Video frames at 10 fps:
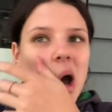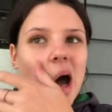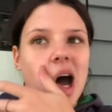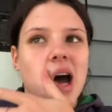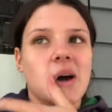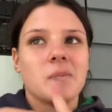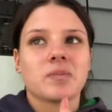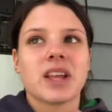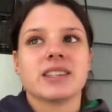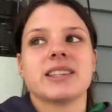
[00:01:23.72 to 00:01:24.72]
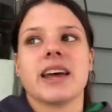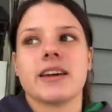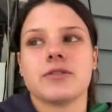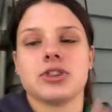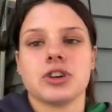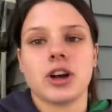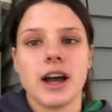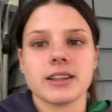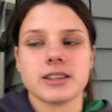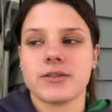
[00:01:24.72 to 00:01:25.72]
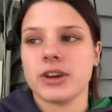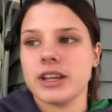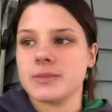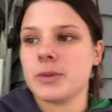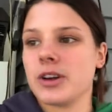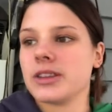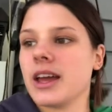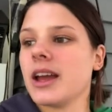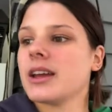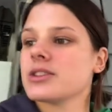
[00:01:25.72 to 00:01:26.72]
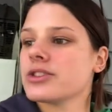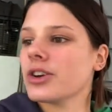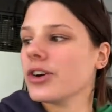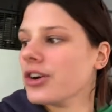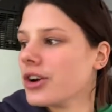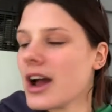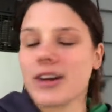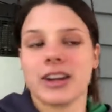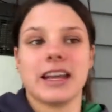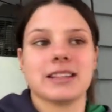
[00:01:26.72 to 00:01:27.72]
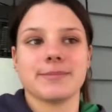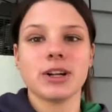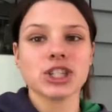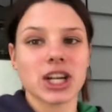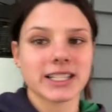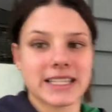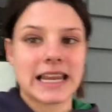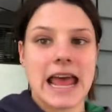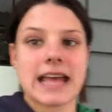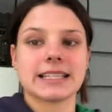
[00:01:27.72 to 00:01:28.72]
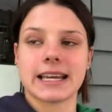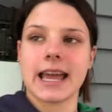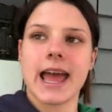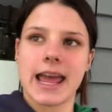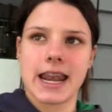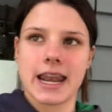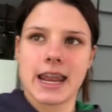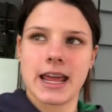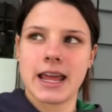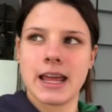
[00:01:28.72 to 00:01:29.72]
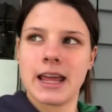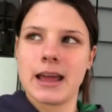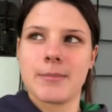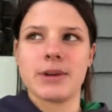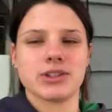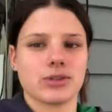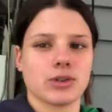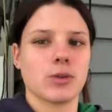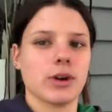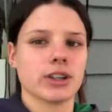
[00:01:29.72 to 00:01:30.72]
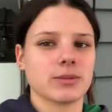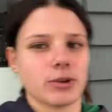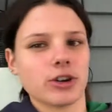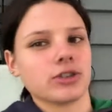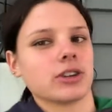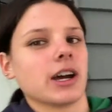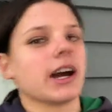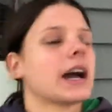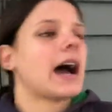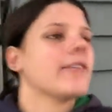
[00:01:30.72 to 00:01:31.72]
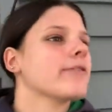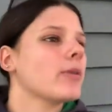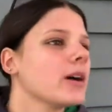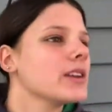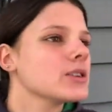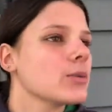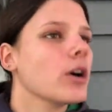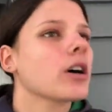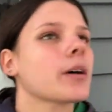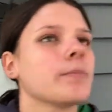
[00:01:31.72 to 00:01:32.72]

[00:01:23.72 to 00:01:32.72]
um, and stay there for two nights for his birthday. So I've got to get as much done today as I can. But he's also at work tomorrow, so I have while he's at work